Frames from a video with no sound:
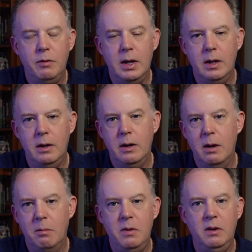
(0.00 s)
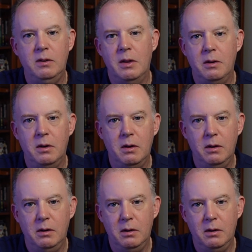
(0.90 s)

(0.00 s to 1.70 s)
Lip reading: in a number of these other